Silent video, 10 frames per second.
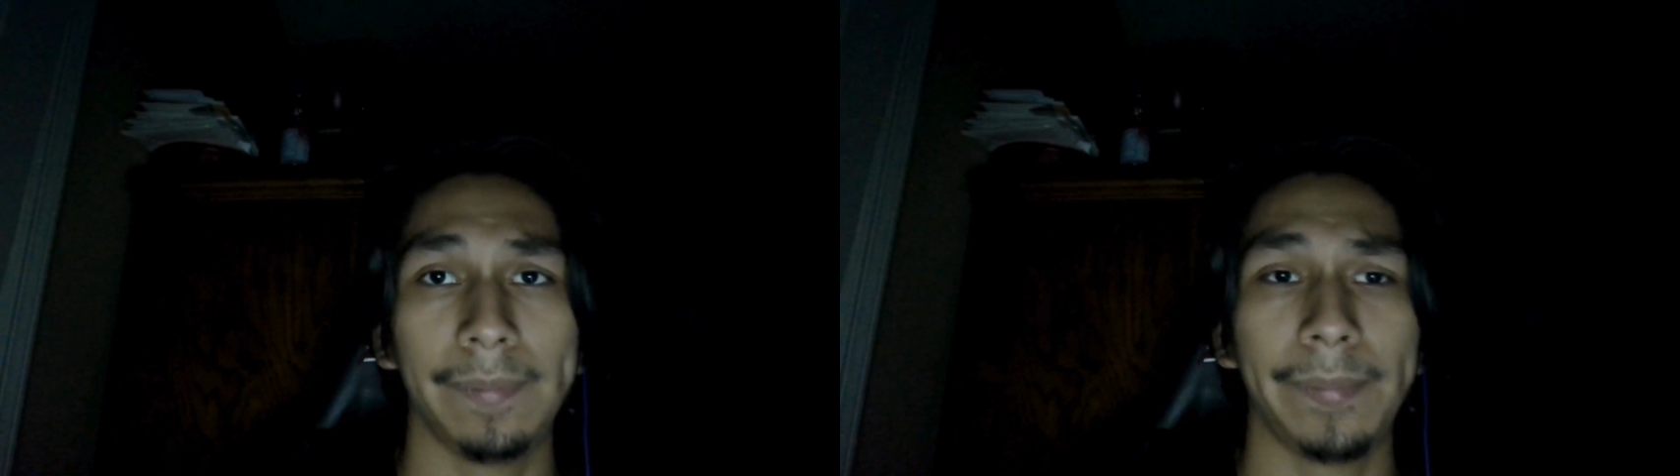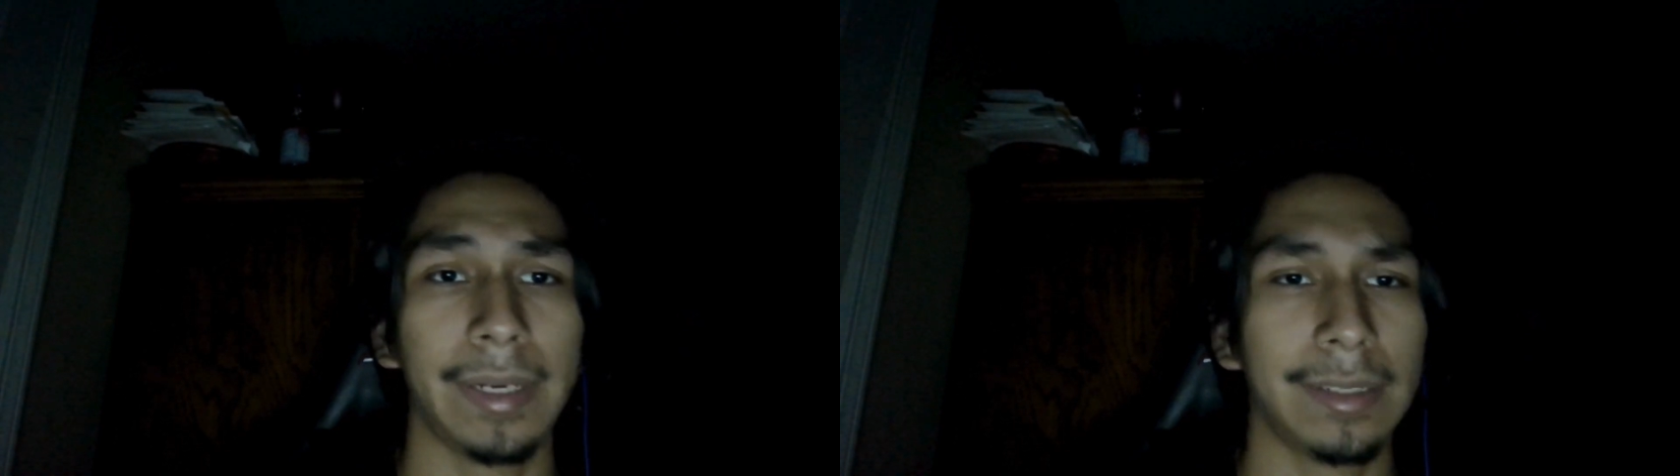
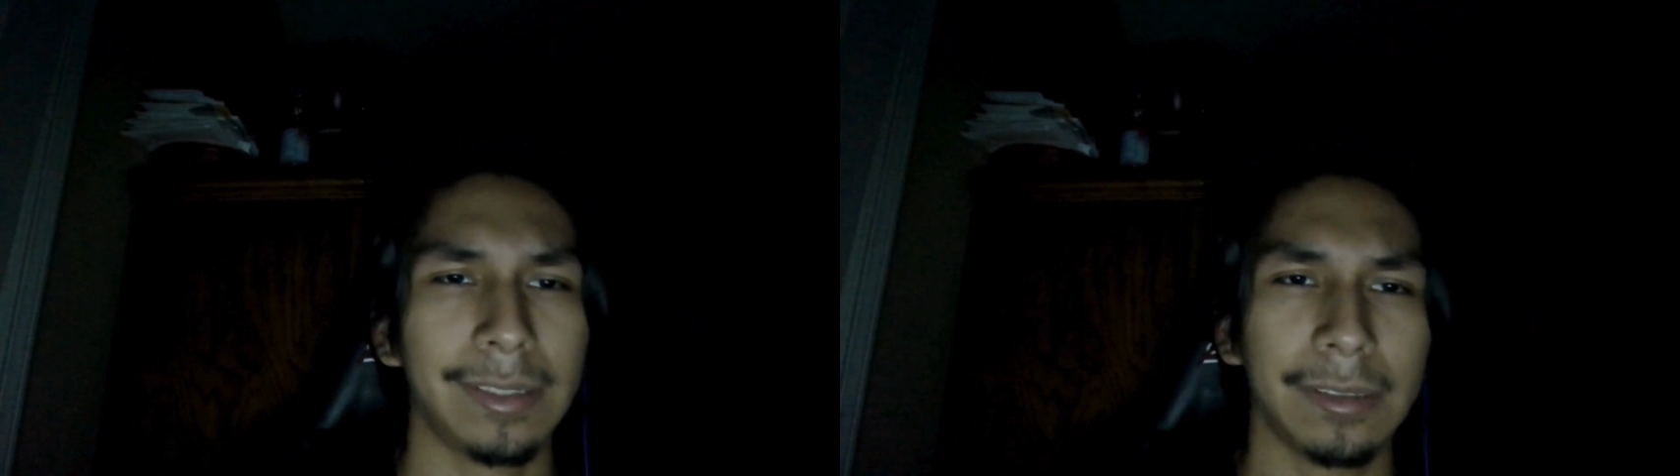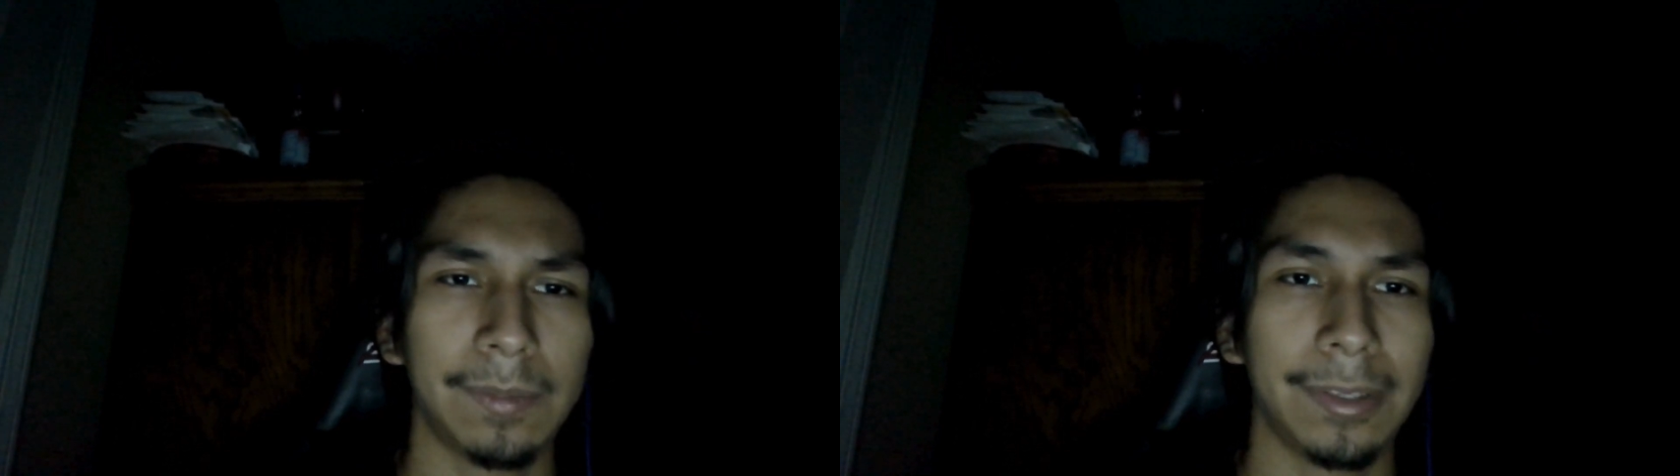past
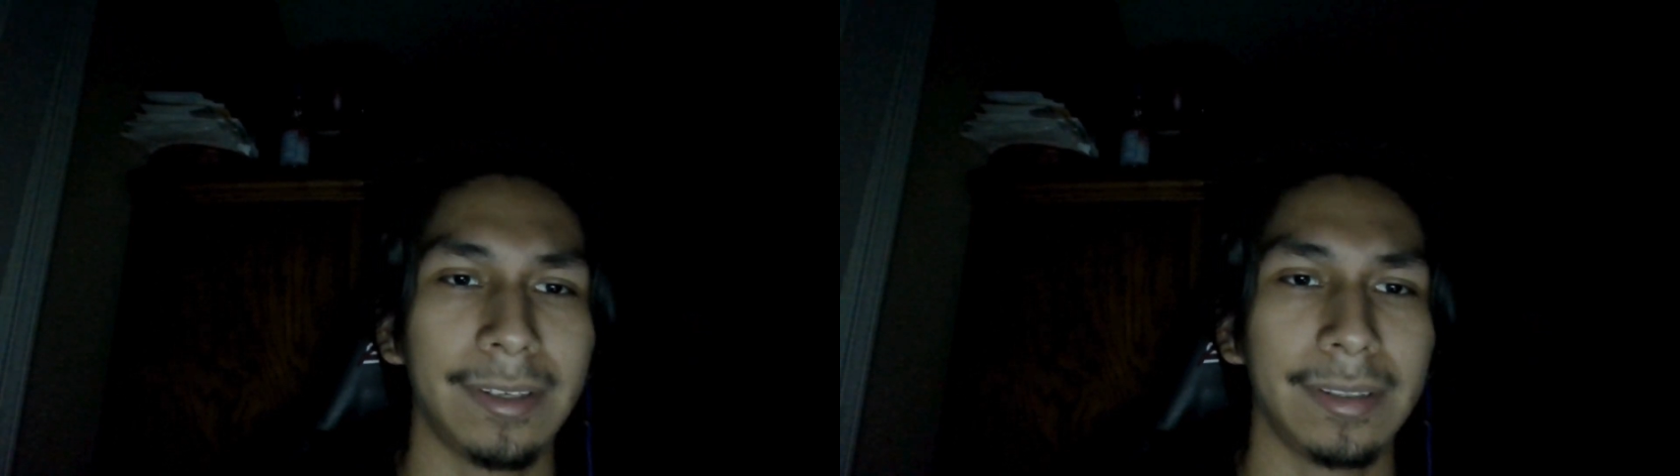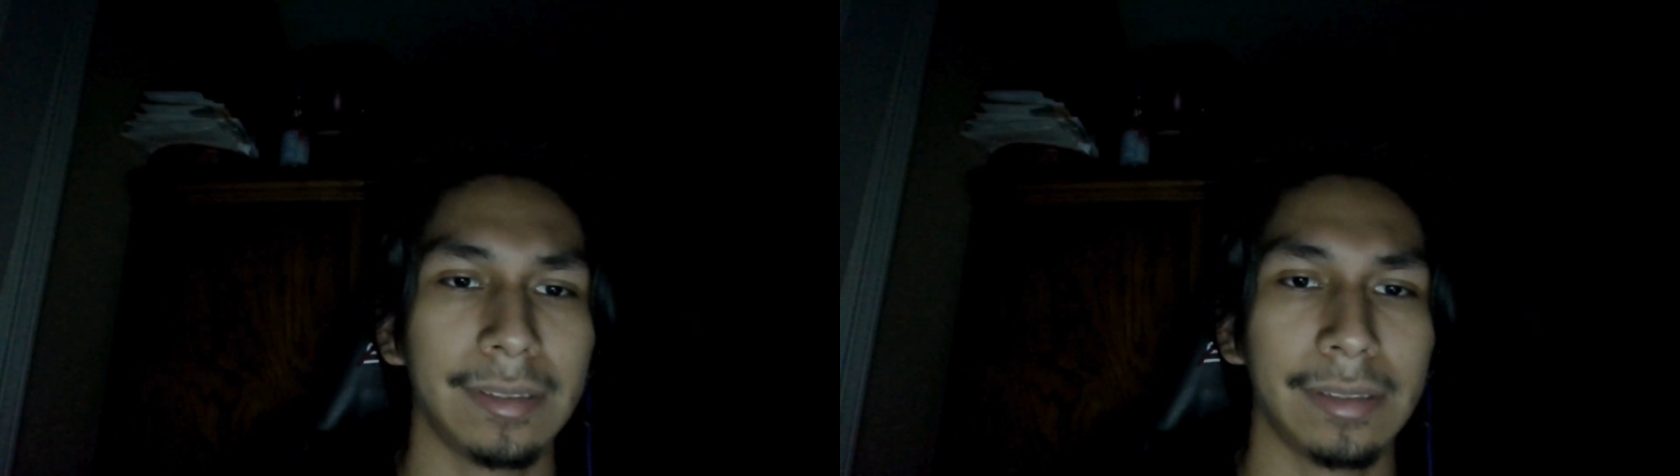
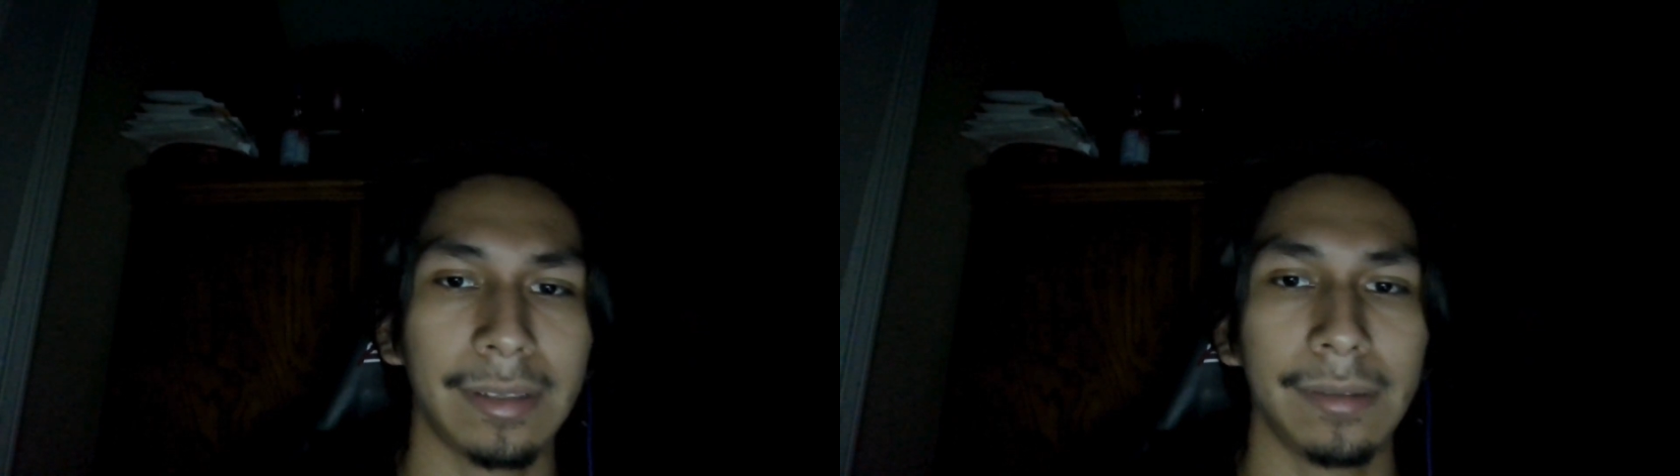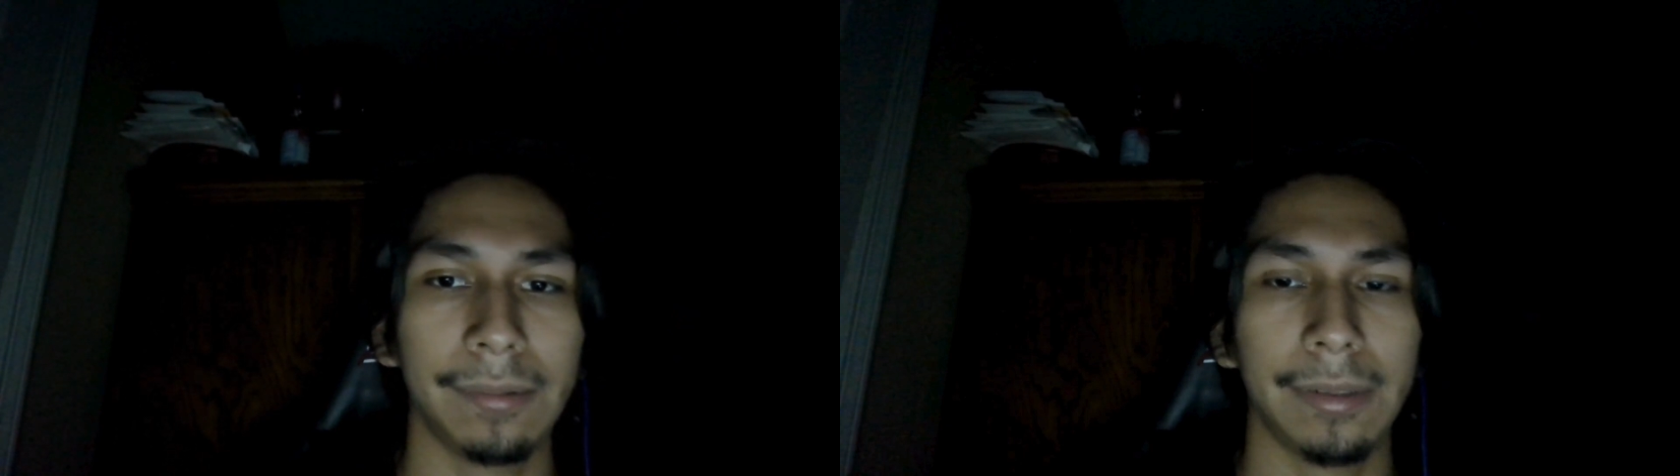
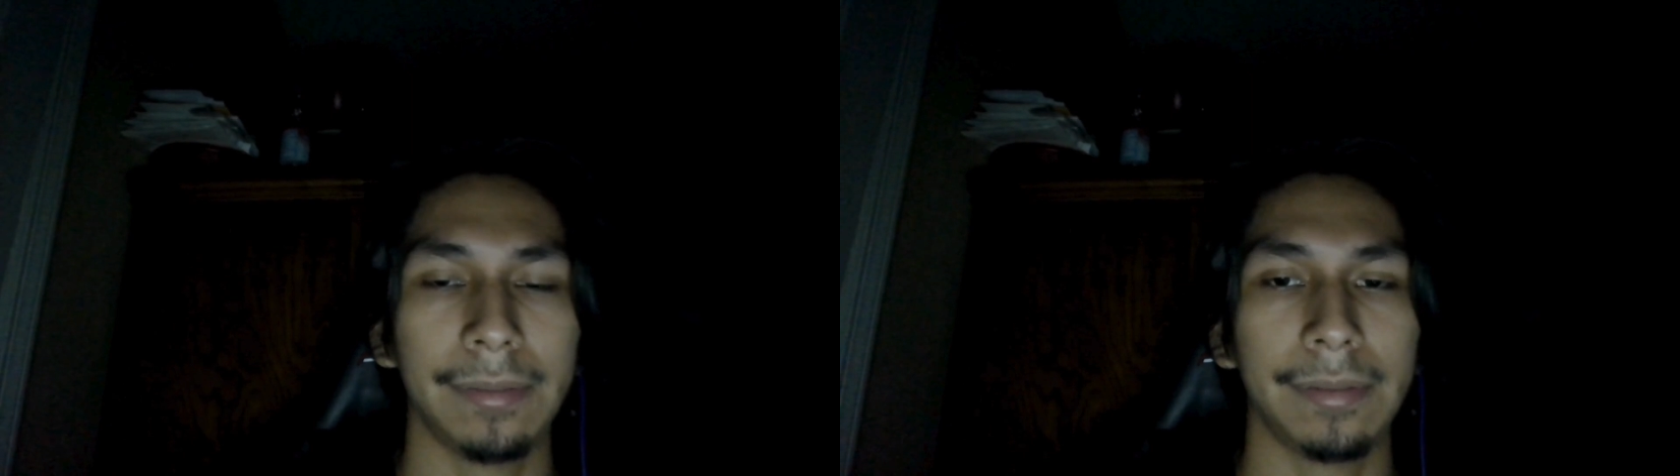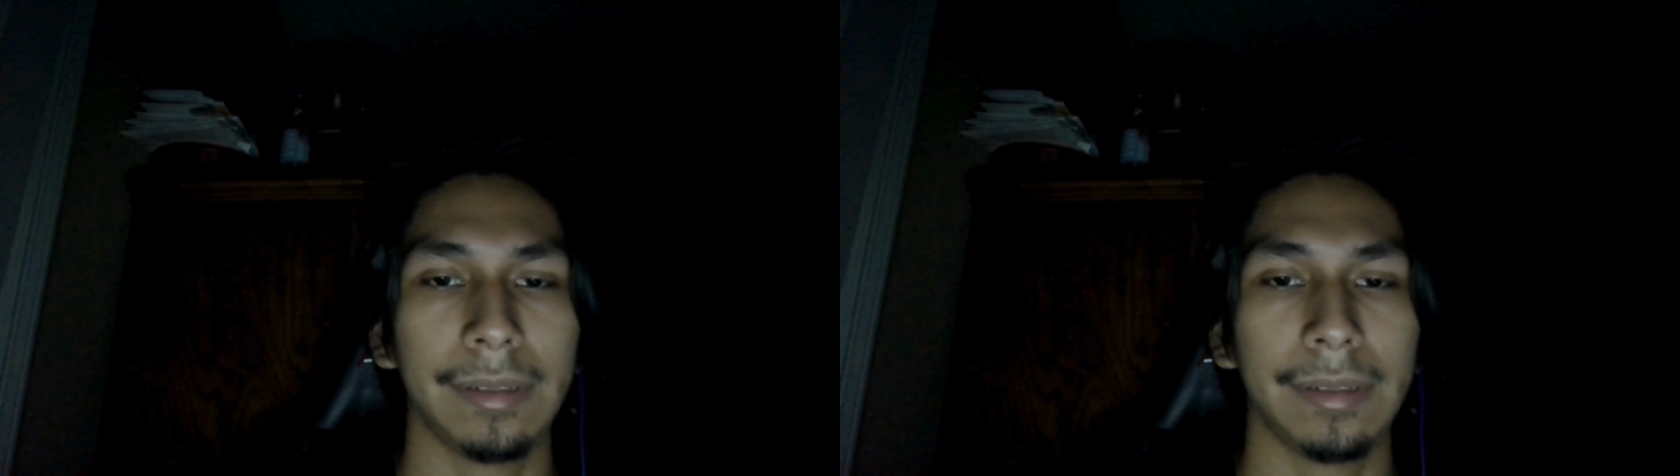experiences with